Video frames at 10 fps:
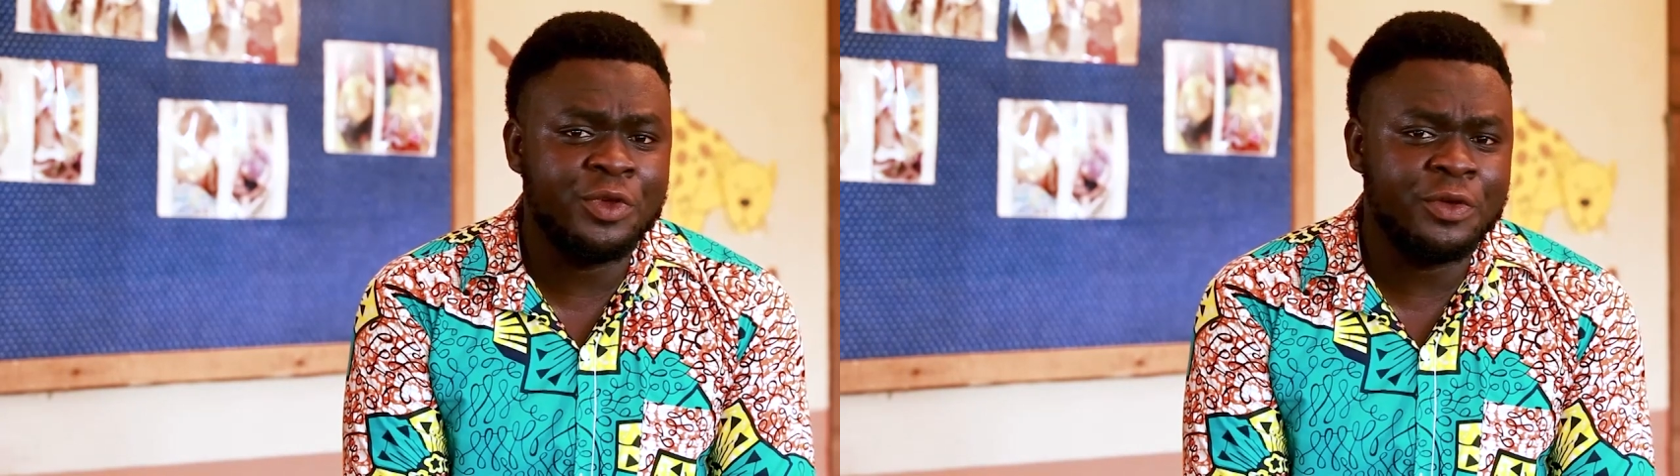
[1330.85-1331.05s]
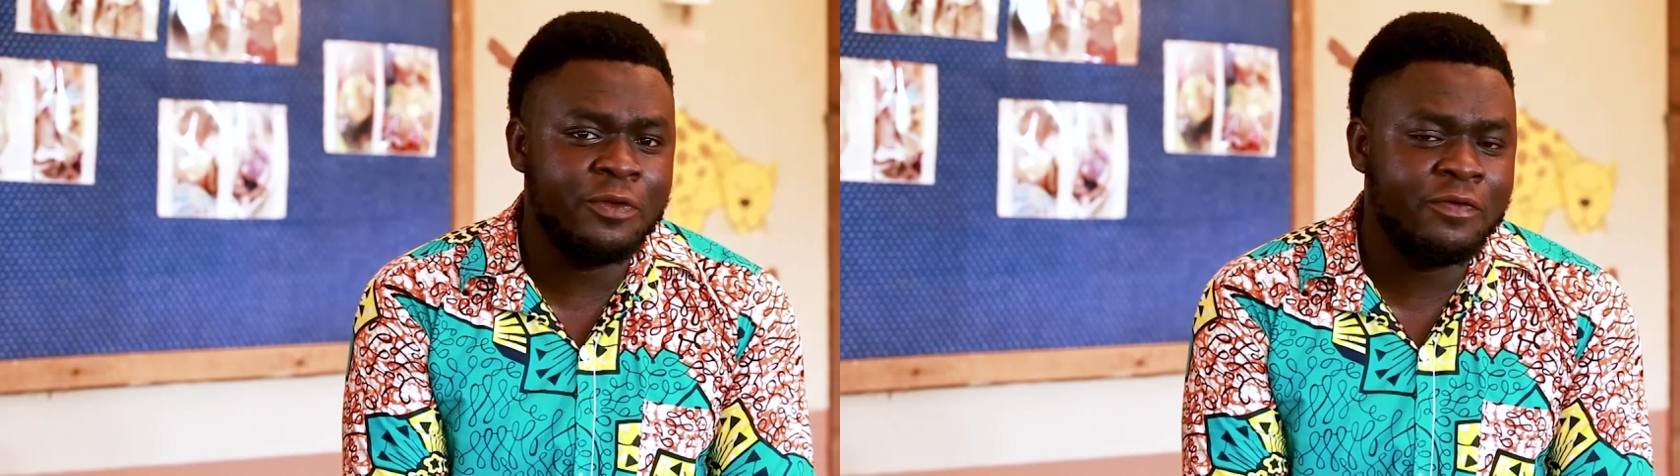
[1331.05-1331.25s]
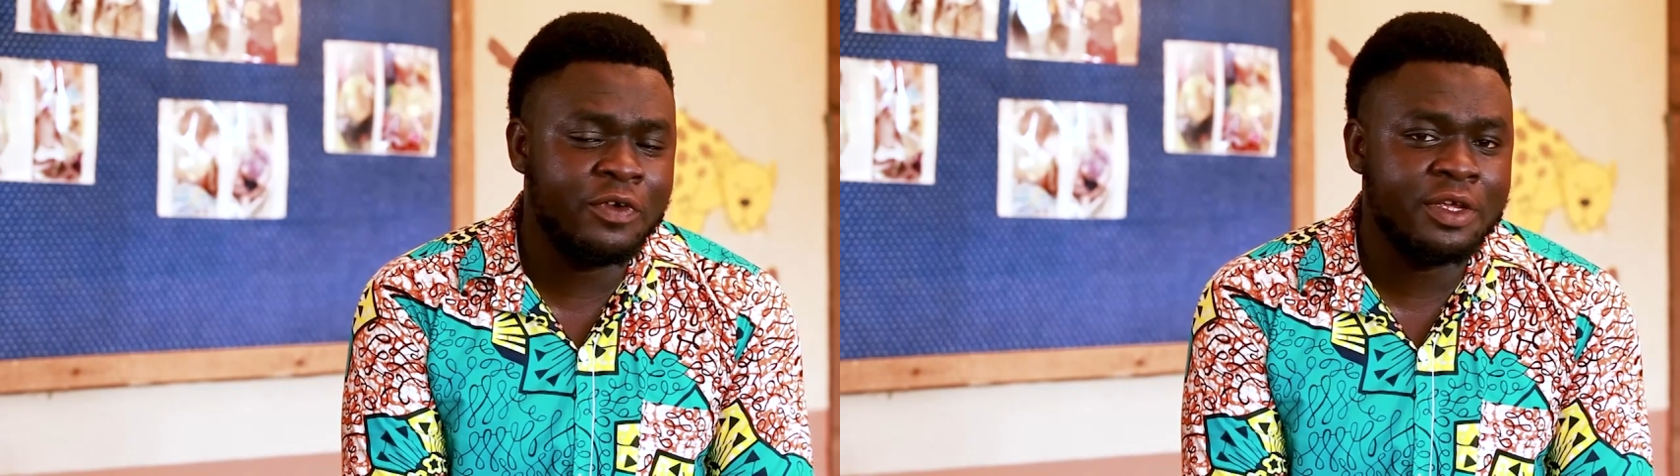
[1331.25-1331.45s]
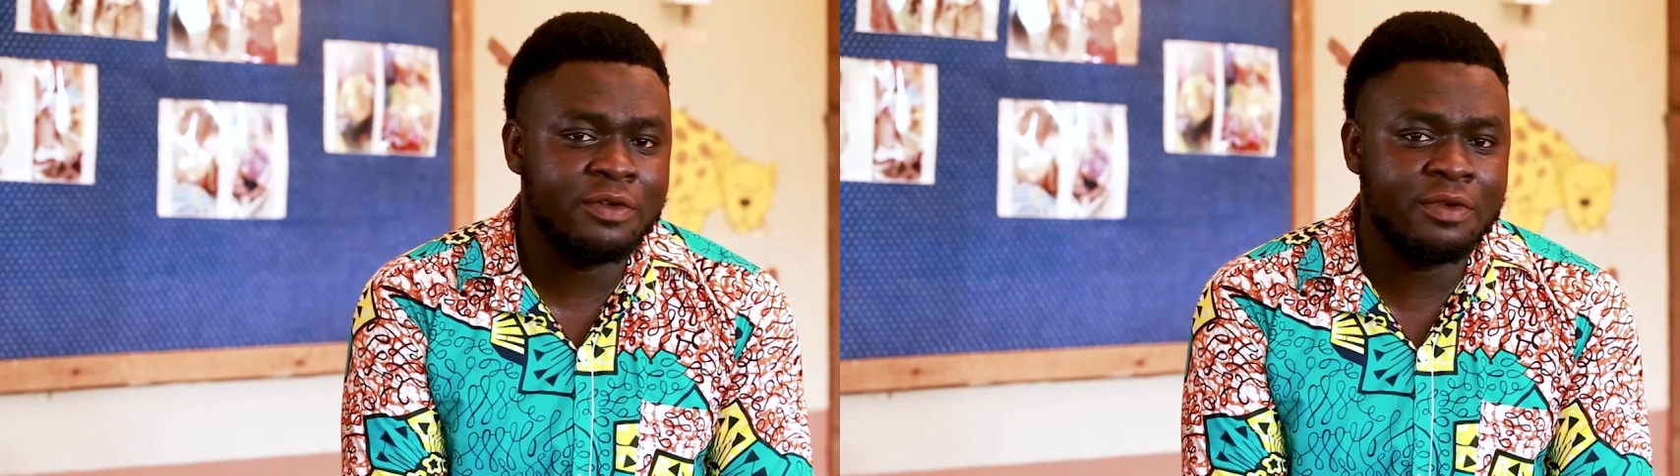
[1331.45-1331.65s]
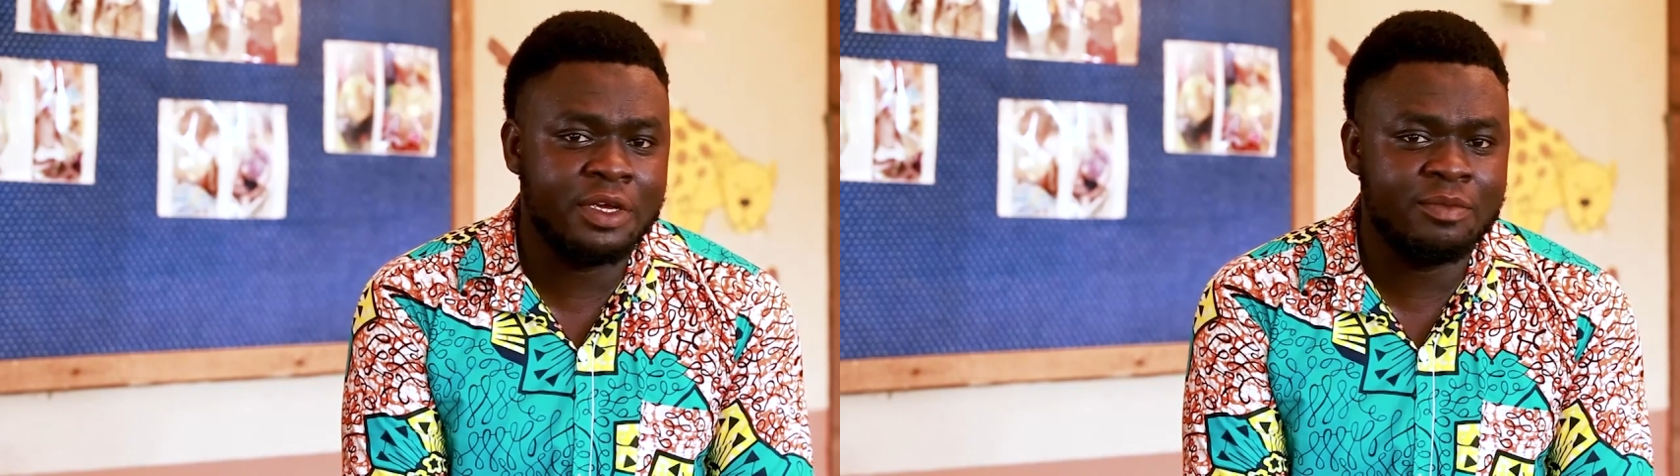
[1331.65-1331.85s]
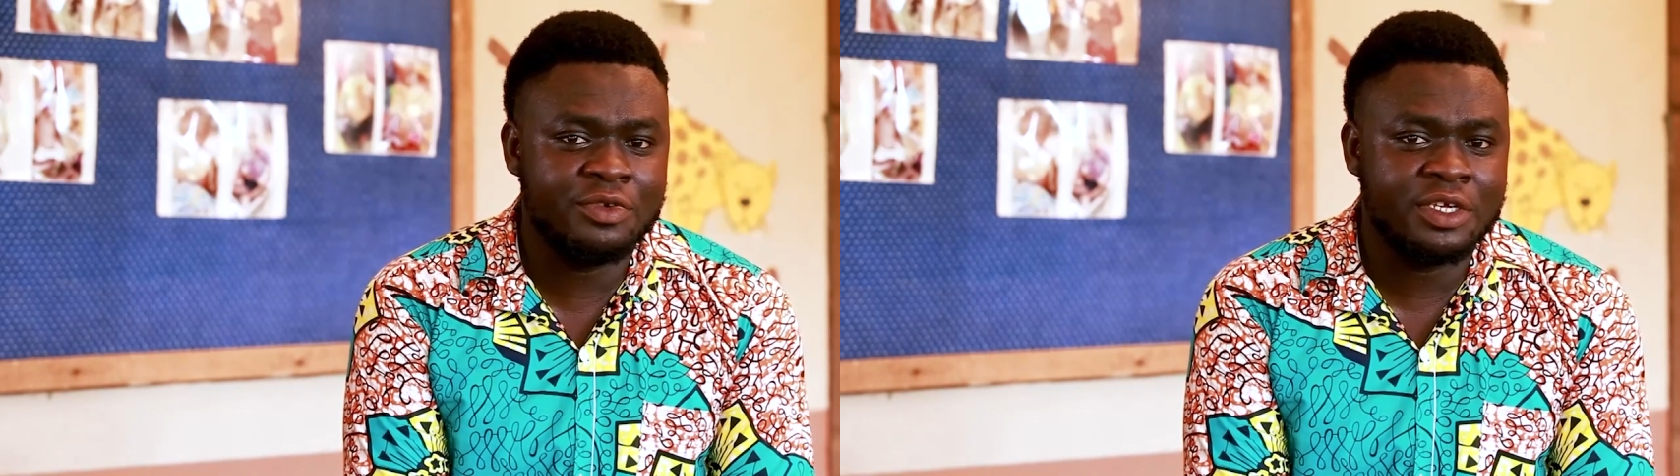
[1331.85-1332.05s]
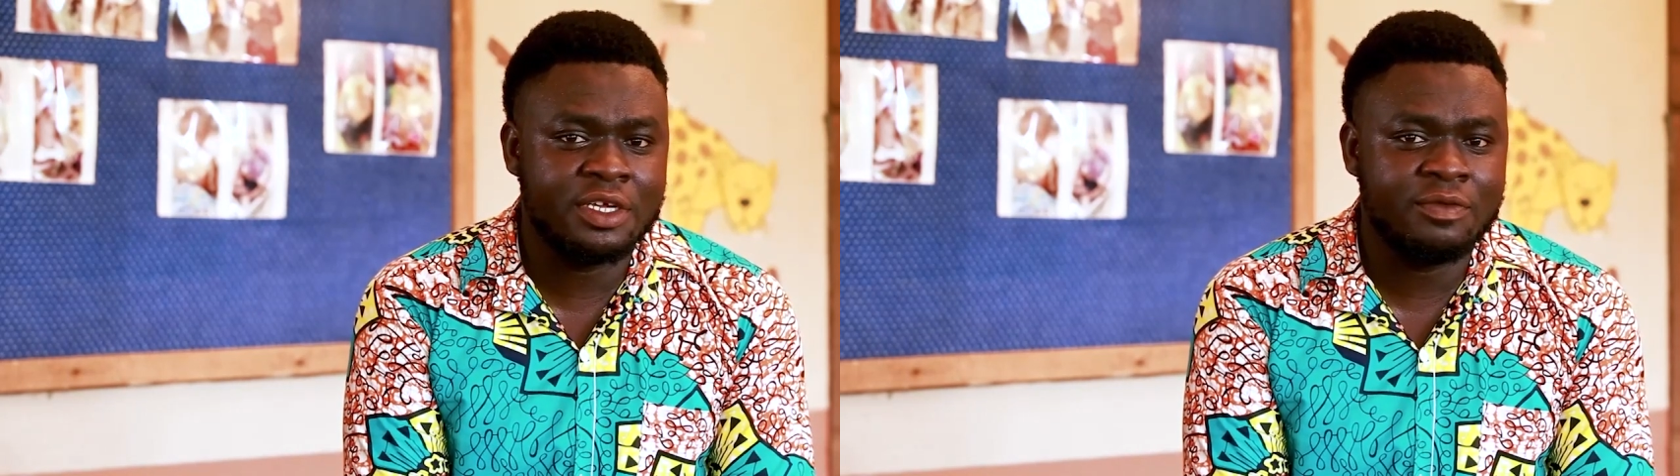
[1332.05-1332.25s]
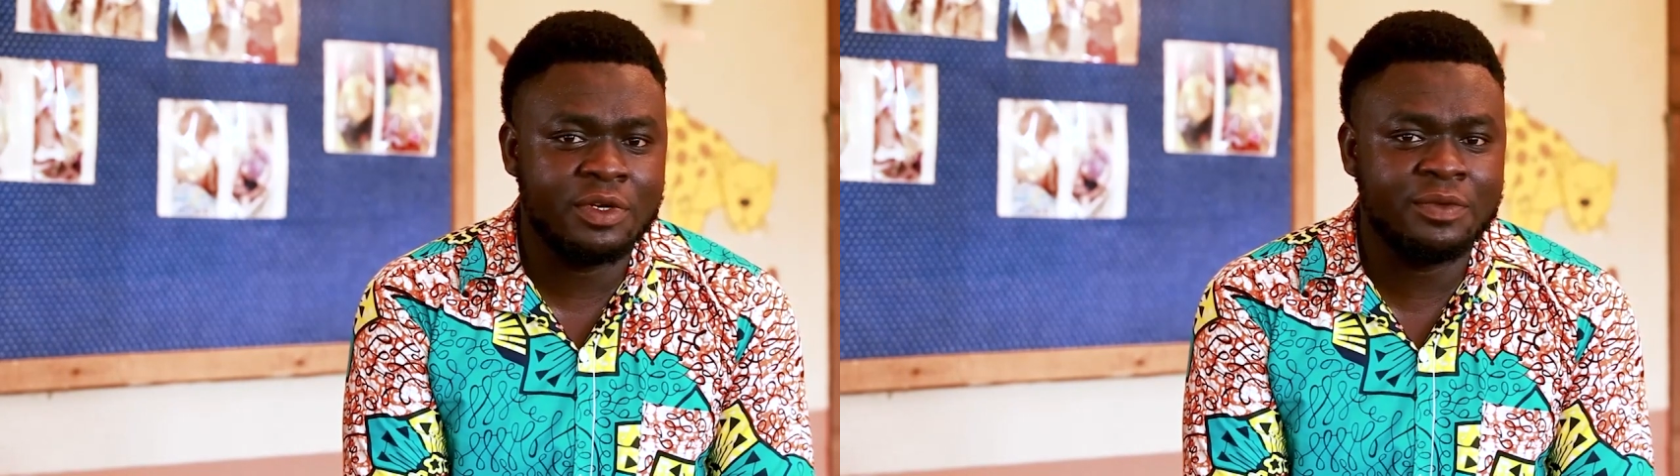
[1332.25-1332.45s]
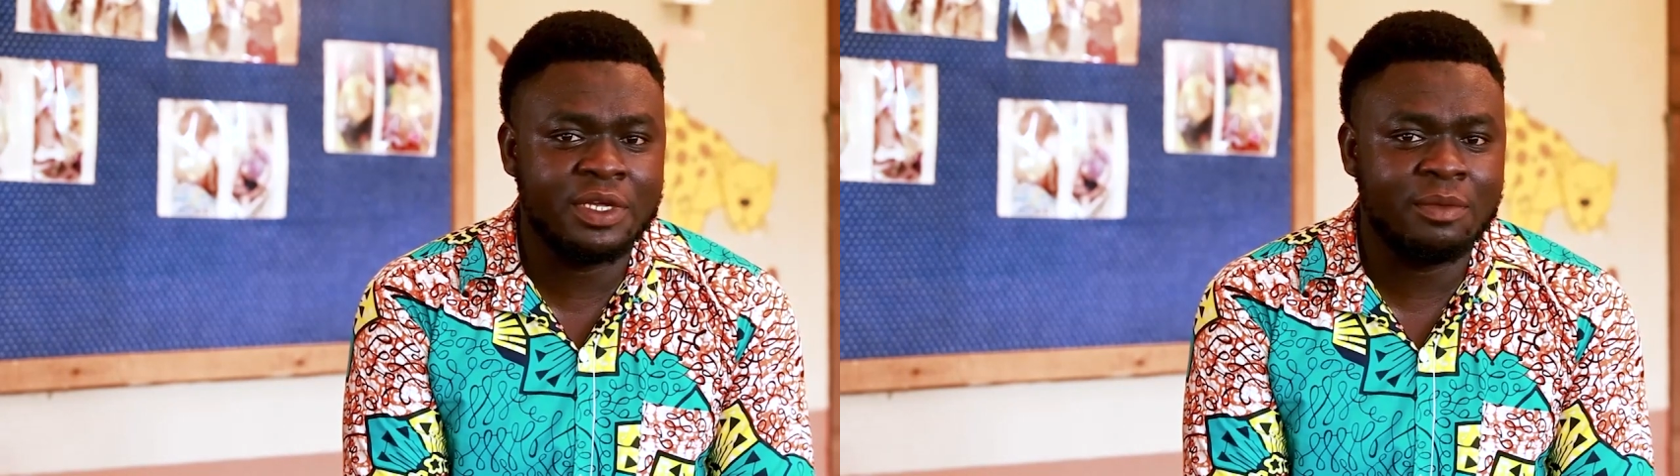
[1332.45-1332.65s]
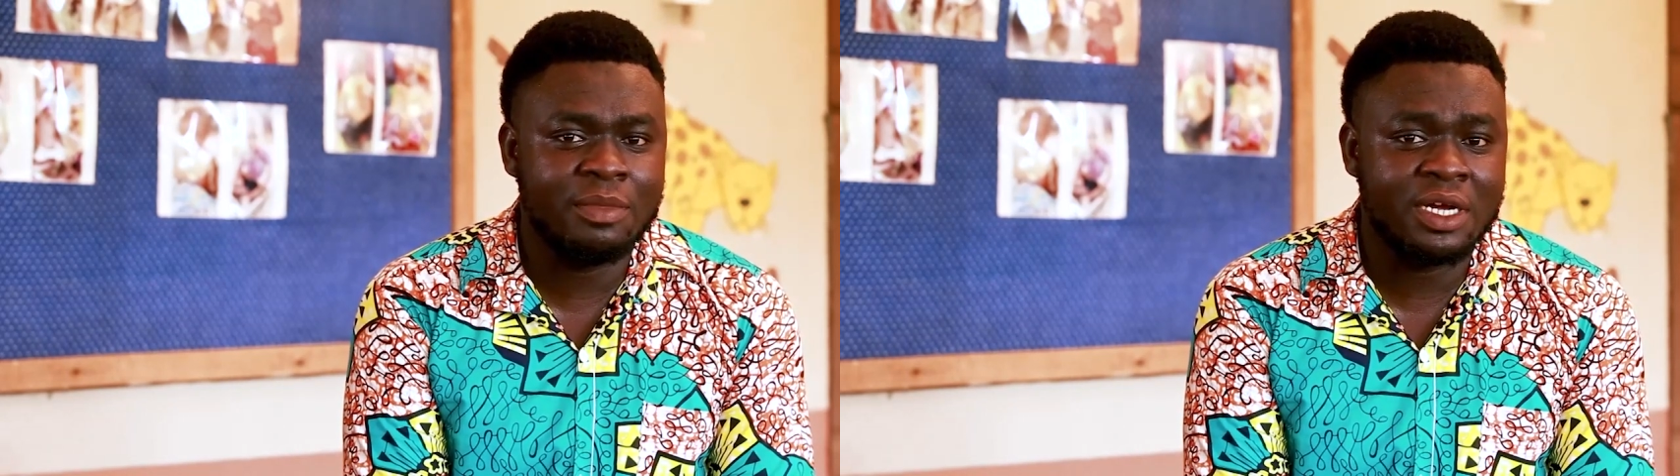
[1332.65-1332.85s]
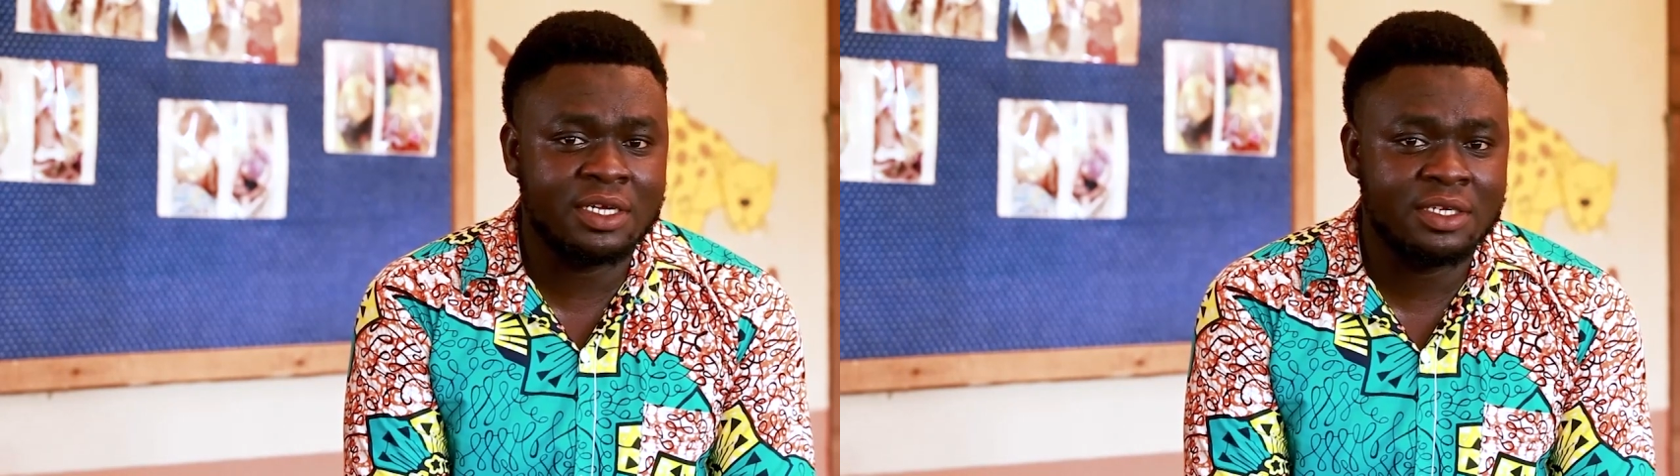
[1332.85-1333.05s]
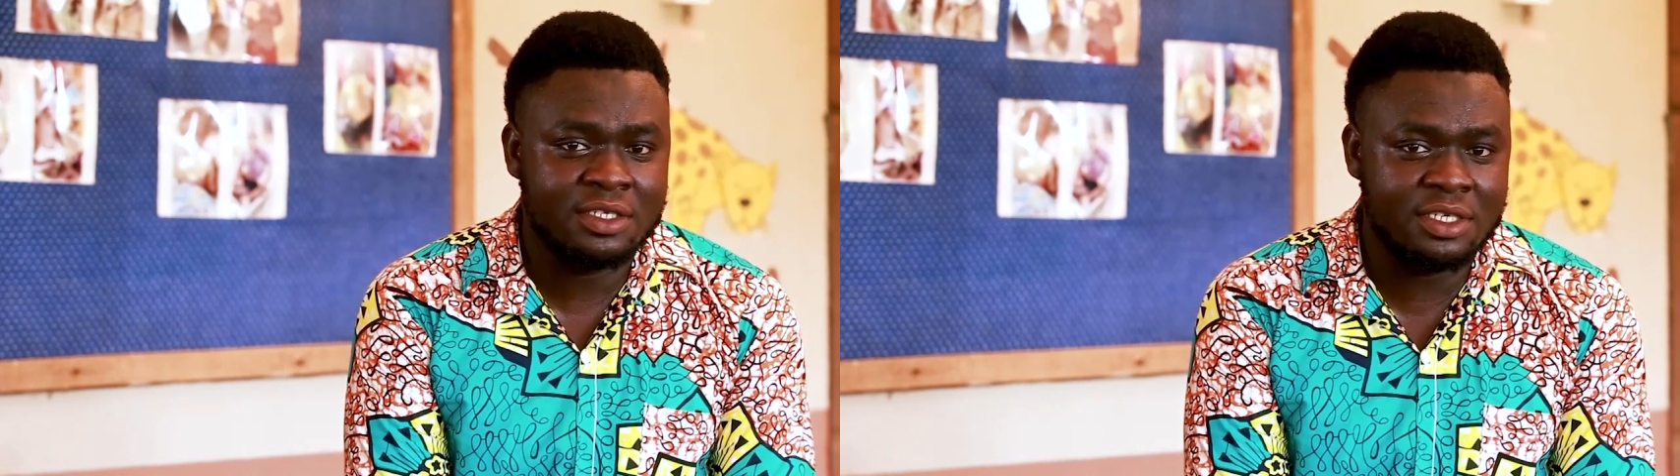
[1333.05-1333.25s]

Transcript: We go for a quick break, and when we are back,